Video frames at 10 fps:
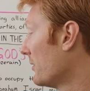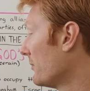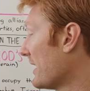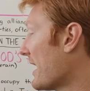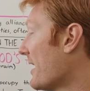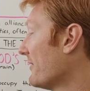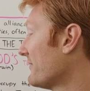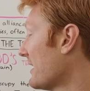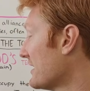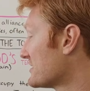We have
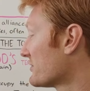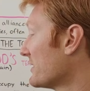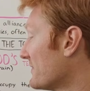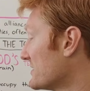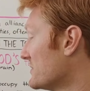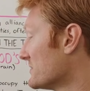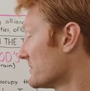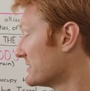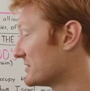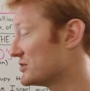a history of the
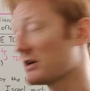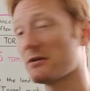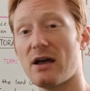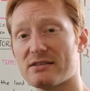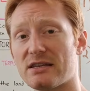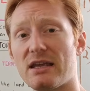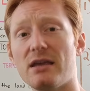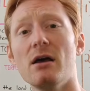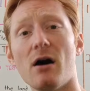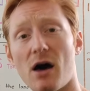suzerain's generosity.